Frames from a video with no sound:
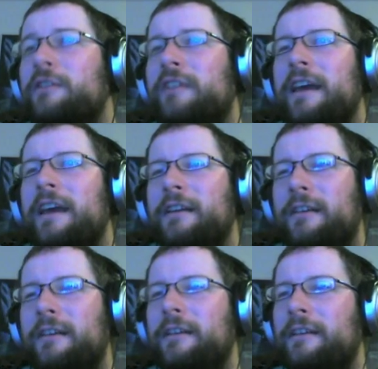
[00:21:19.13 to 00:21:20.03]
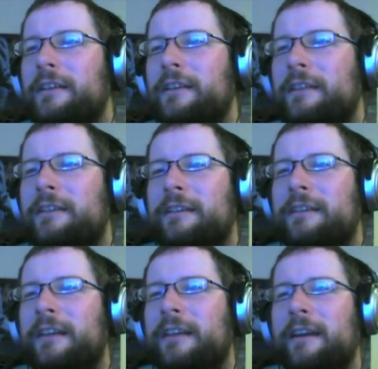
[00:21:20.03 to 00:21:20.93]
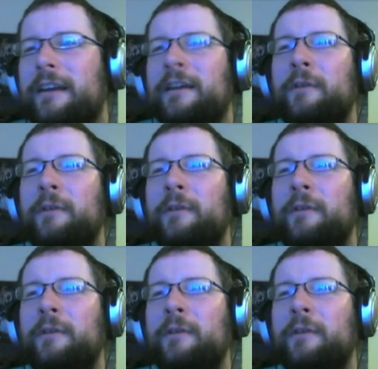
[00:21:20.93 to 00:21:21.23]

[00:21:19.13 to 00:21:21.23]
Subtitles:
saying, you know what I mean? I'm saying it's like